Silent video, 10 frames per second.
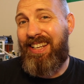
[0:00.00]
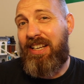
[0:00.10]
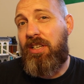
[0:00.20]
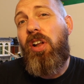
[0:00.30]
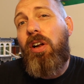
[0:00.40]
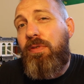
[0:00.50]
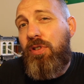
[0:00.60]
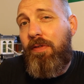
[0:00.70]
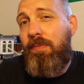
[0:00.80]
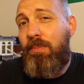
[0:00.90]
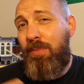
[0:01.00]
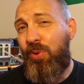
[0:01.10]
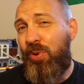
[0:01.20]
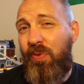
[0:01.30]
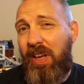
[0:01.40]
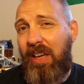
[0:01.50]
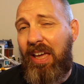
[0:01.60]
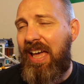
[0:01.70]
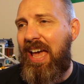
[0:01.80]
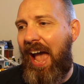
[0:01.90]
There's a lot of stuff moving
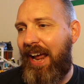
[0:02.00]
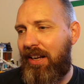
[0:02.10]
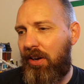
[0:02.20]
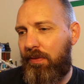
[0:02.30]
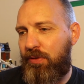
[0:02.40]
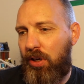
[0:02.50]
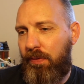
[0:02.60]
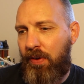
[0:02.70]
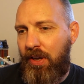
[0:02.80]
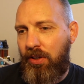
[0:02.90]
and a lot of stuff,